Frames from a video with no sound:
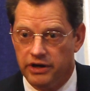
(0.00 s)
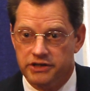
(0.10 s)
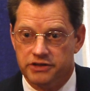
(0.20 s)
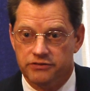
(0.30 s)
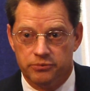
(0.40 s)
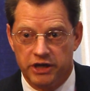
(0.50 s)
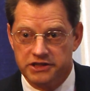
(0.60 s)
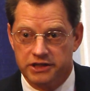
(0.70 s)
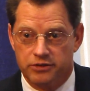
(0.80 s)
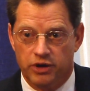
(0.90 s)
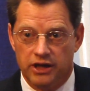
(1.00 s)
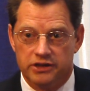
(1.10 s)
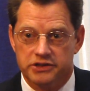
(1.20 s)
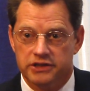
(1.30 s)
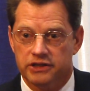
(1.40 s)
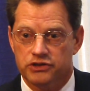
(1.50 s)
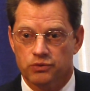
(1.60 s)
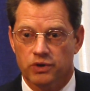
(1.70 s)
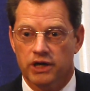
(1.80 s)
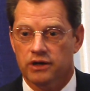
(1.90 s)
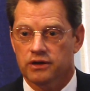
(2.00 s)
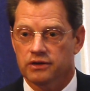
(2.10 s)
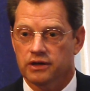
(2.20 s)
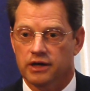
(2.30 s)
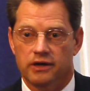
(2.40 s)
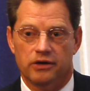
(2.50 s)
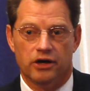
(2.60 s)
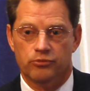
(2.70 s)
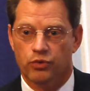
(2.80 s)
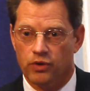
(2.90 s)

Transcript: areas of domestic policy as well, on